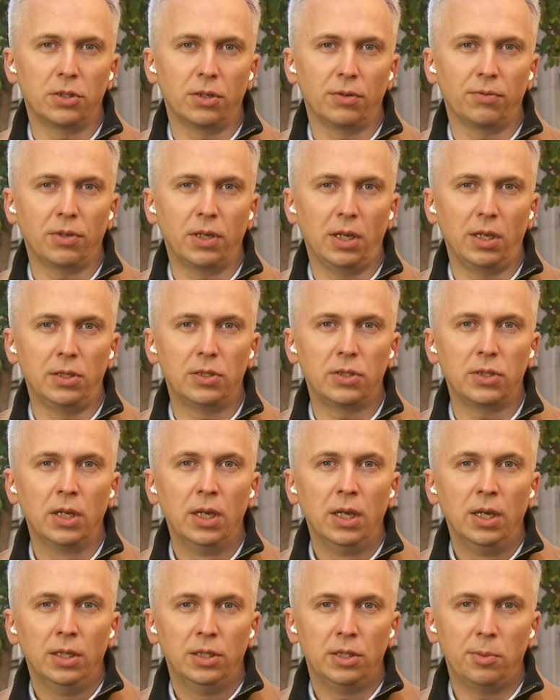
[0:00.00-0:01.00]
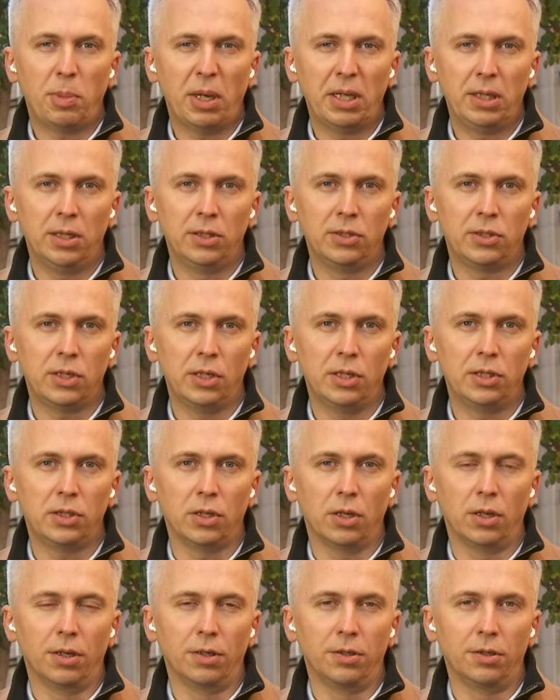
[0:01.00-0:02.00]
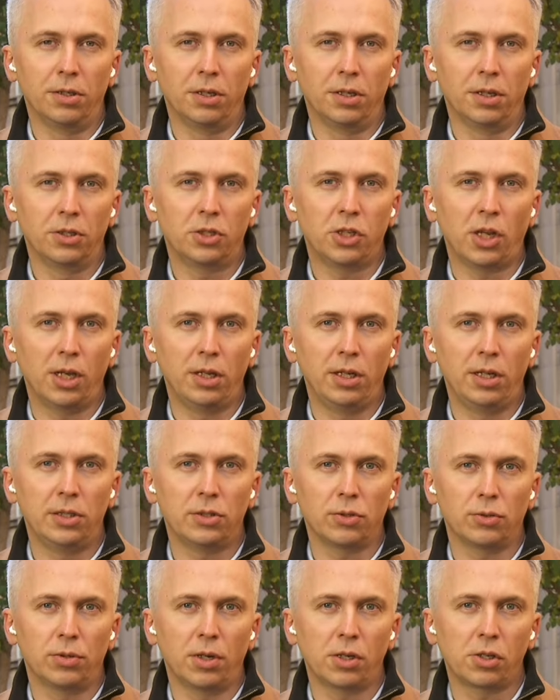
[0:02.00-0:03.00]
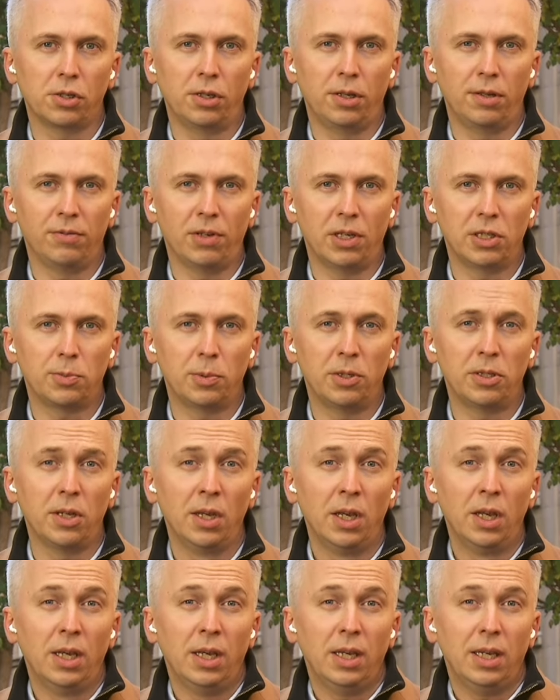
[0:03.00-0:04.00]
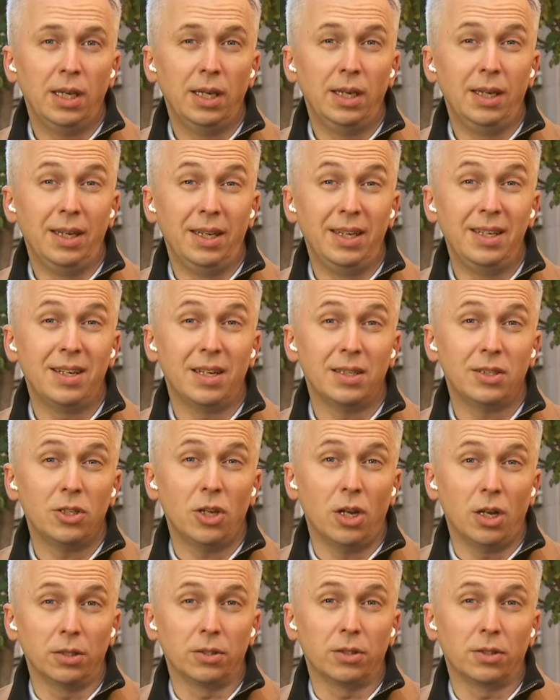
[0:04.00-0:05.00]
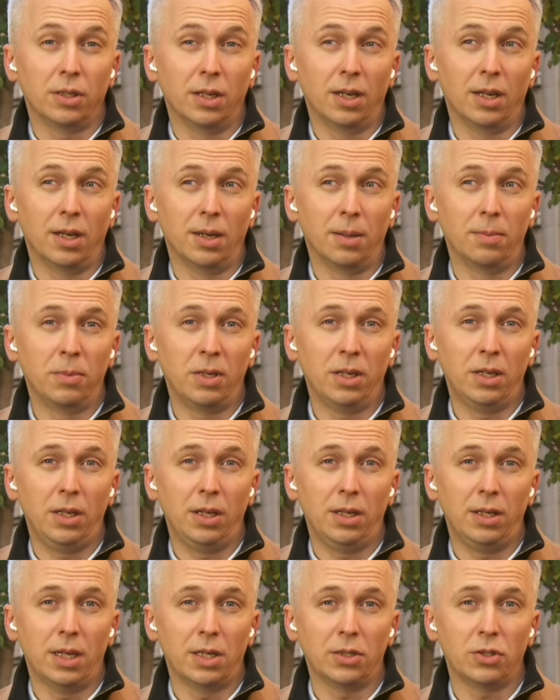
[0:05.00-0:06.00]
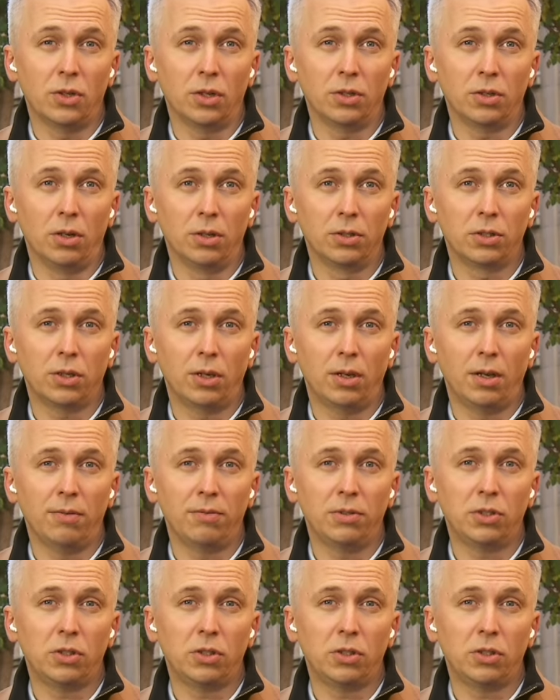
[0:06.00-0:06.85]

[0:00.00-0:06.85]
of his dependencies on Chinese or Russian investments, he does not. He does not also have a